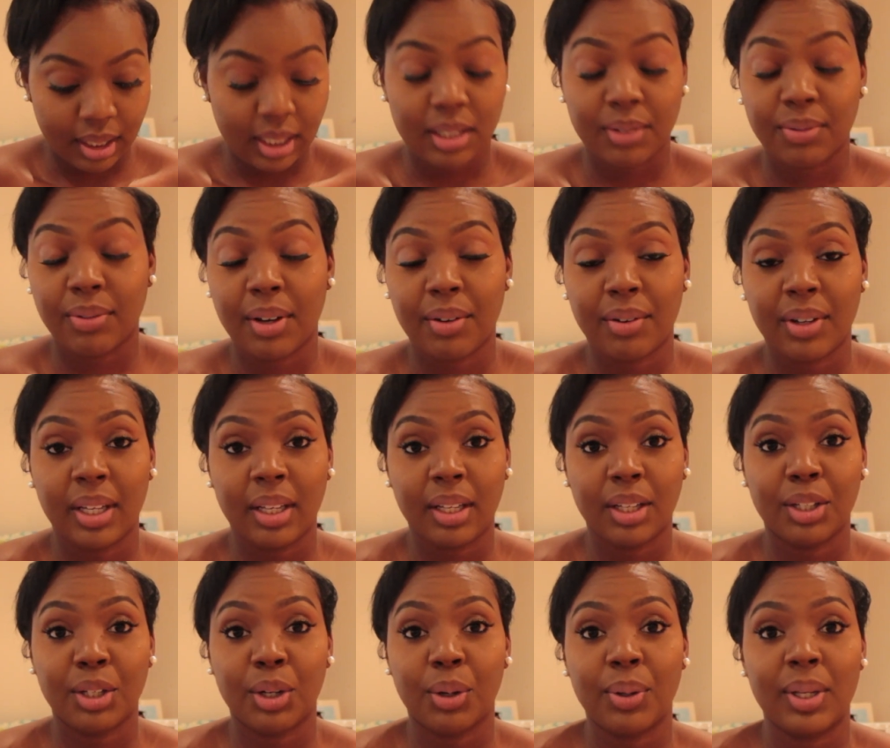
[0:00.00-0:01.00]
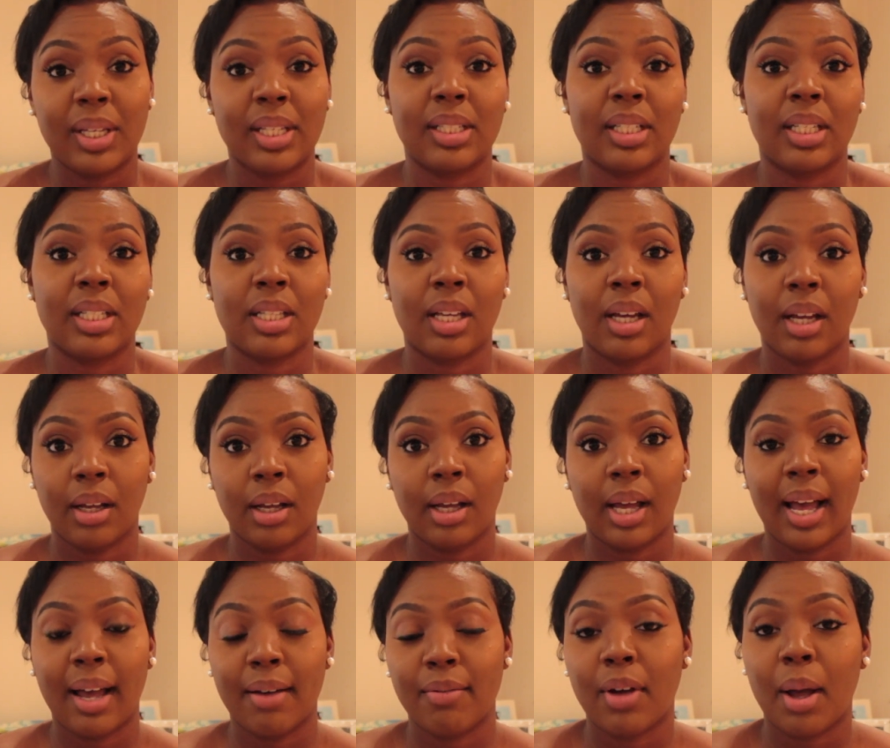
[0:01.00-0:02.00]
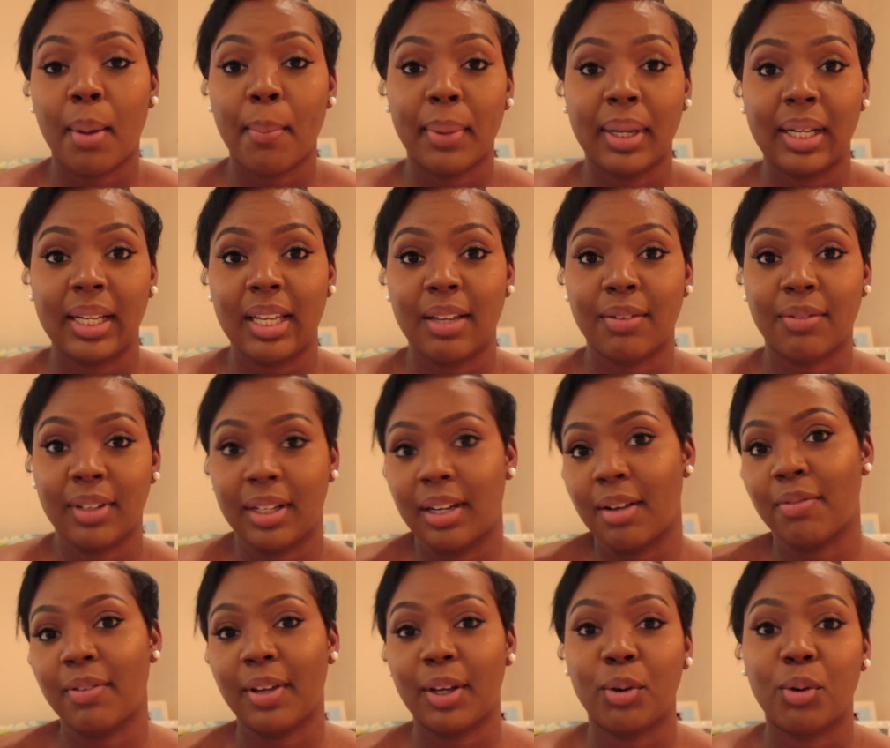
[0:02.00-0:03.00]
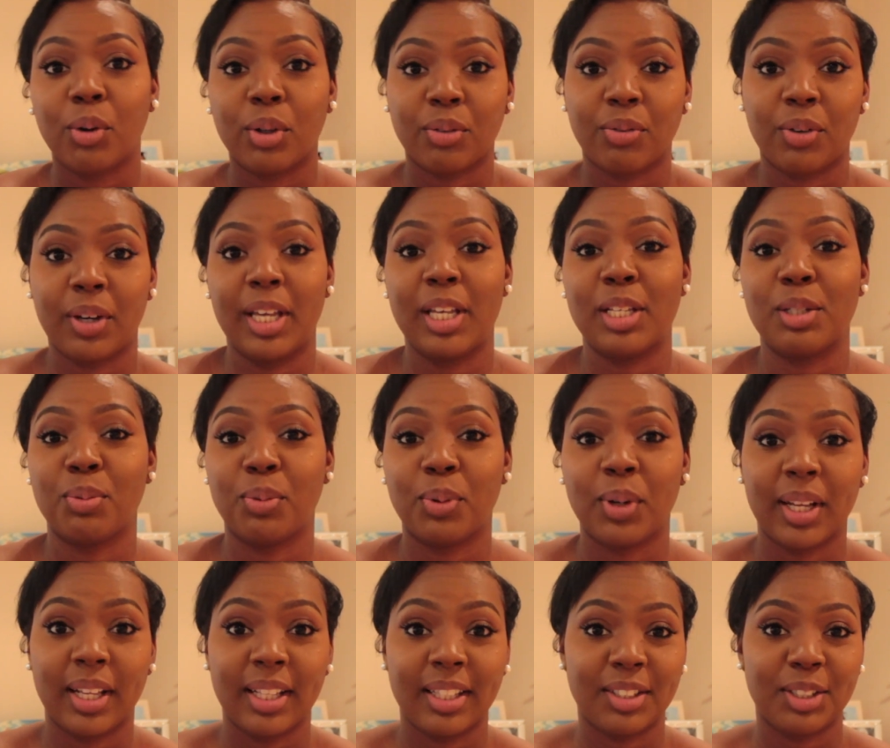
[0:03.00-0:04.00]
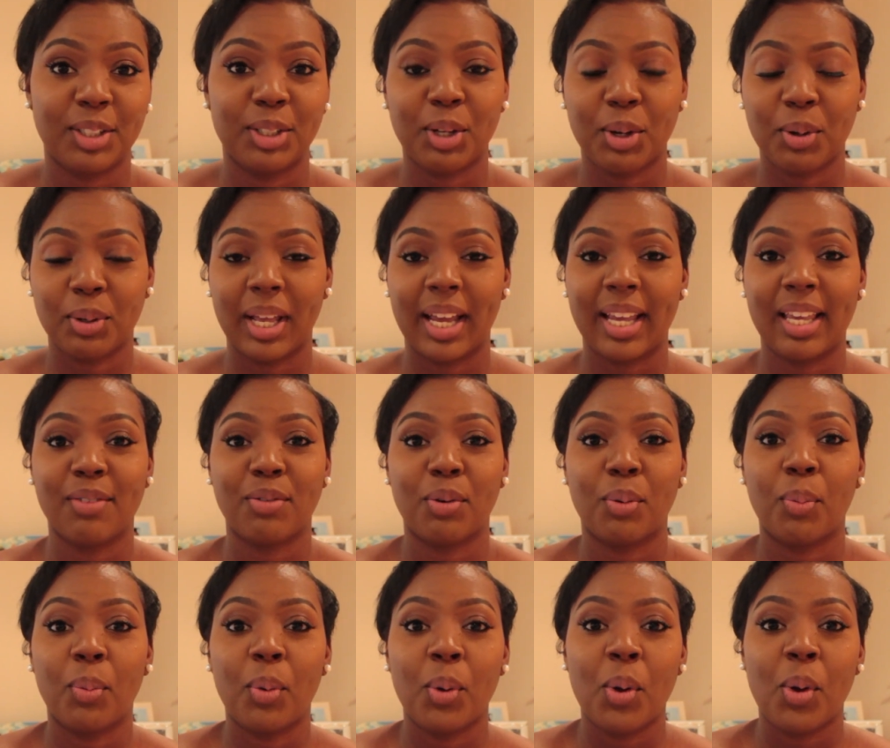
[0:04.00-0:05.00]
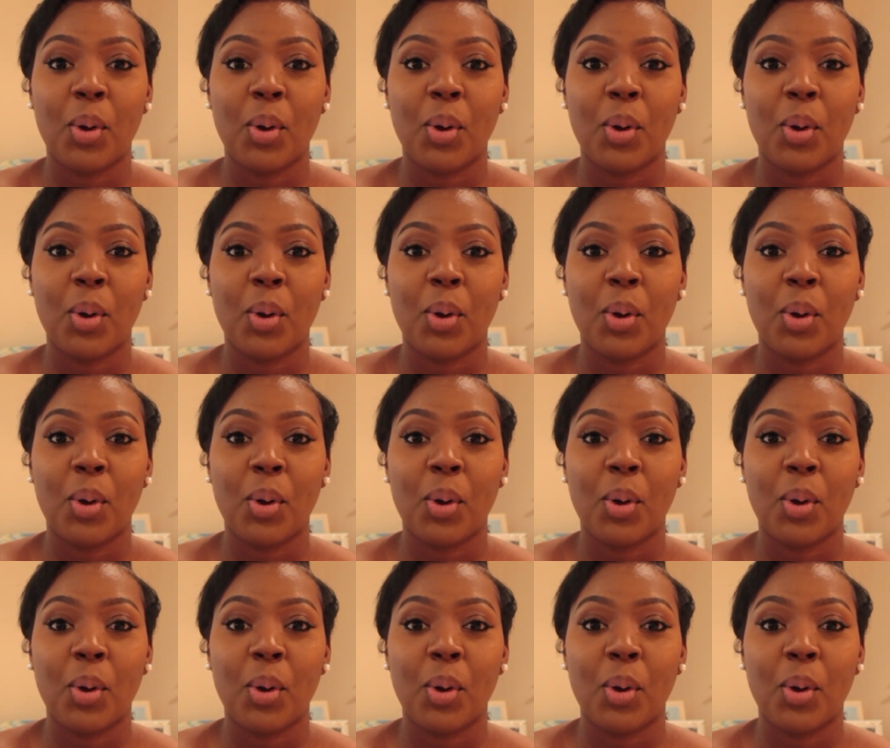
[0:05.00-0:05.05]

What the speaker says: it's very, you know, easy to have unbelief, and I thank God for his words, you know, that even